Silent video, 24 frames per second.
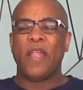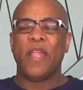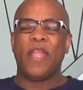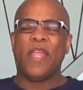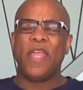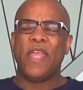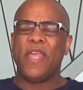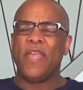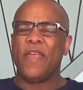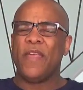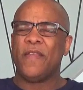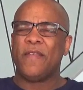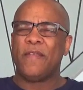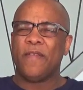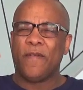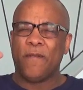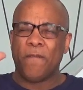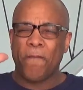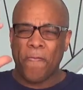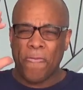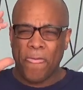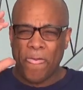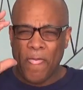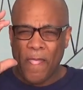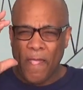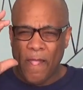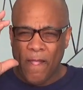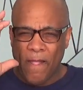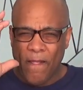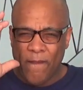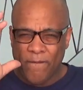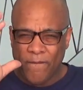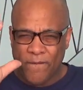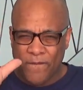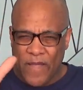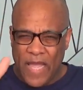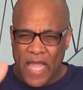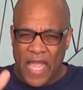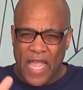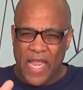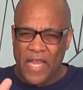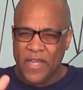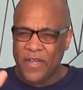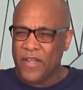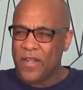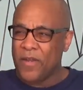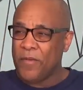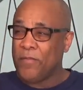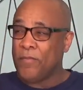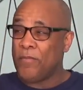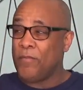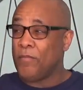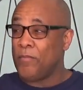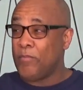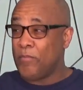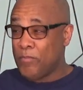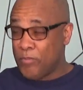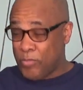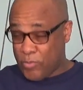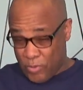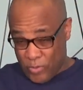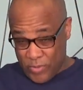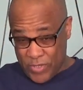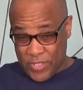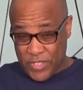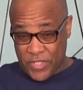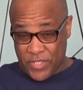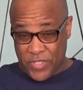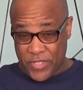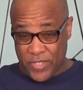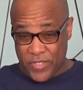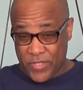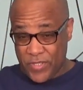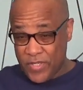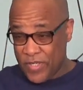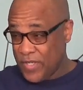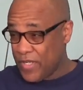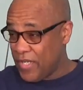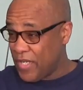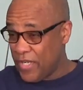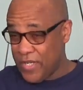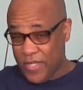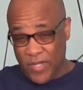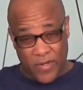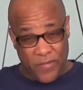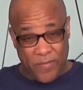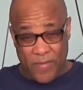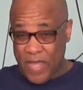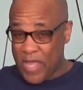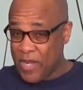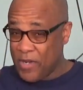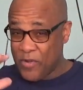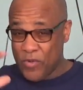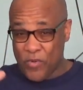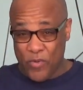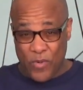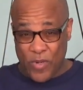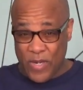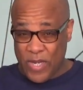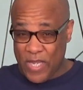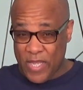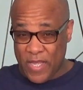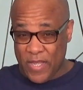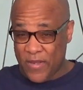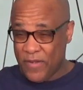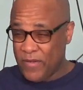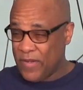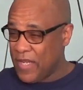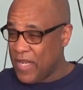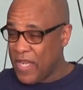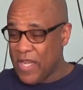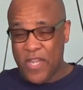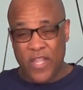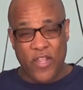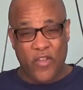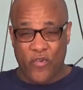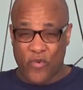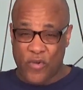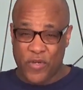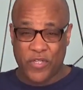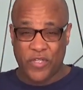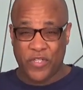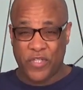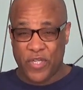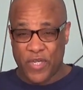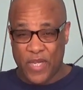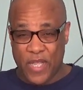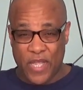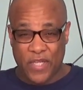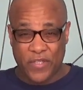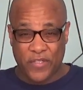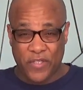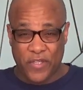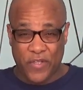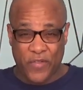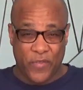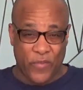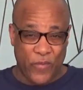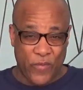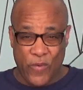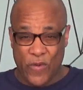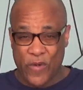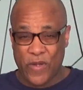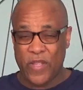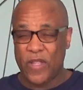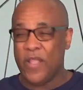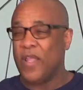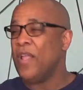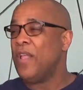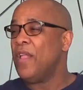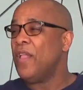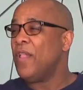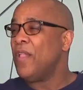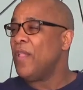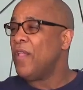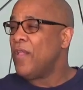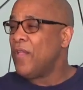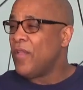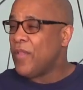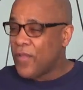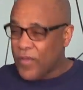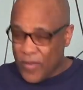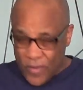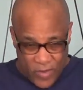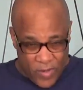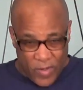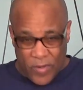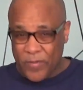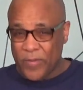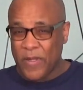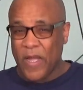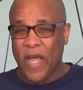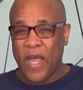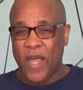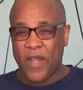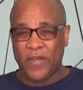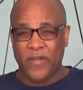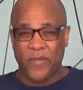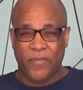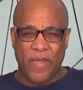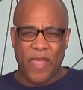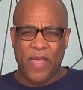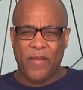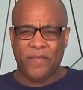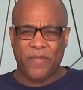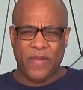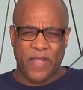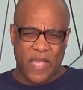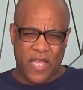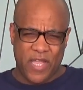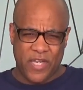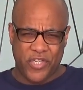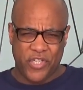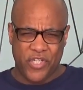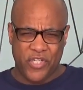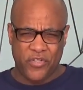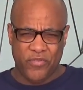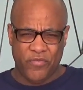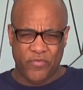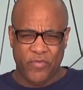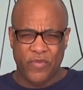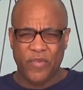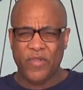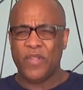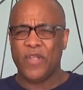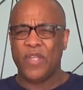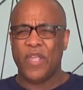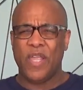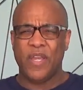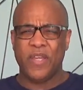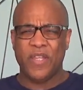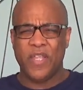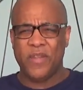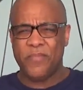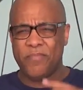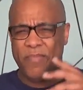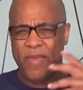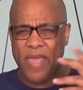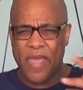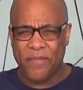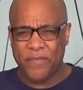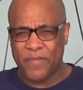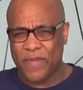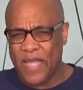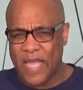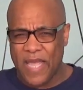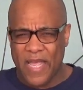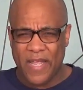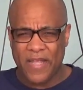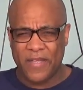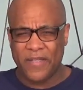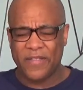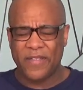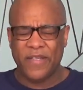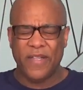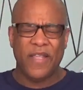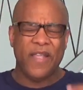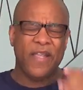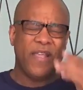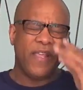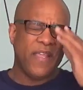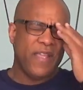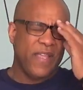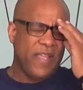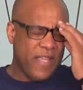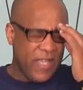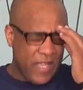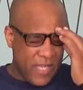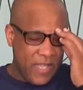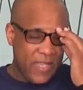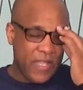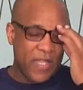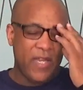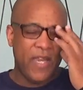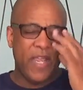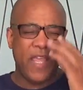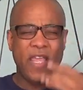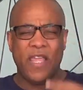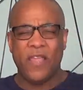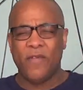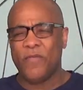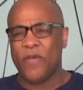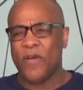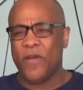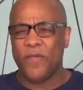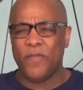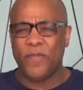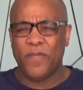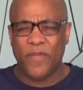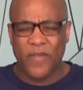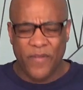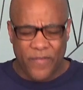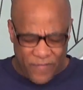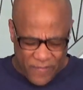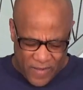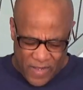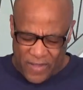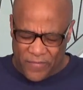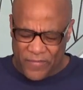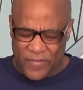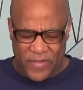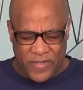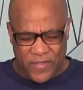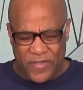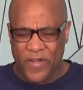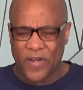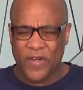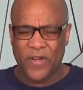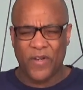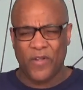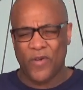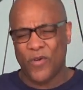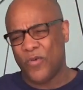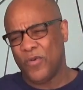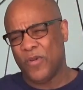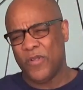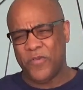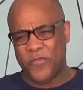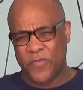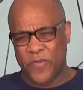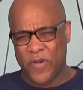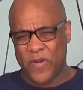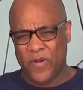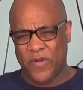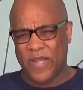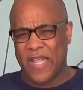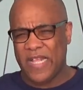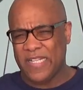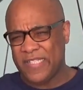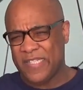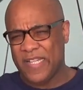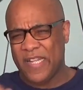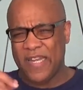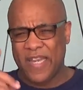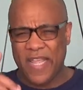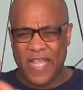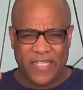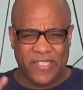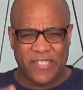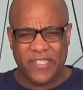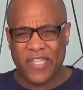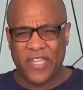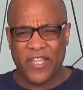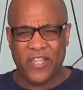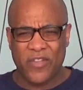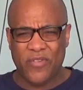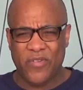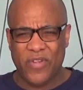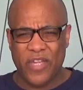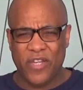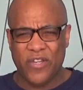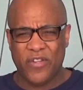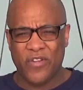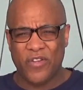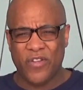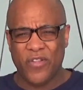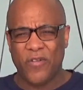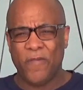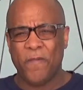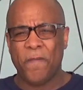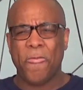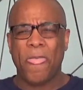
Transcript: is find a Christian. It doesn't matter who it is, any Christian has the authority of God to baptize you and get baptized in the name of the Father, the Son, and the Holy Spirit. That's the next thing you need to do.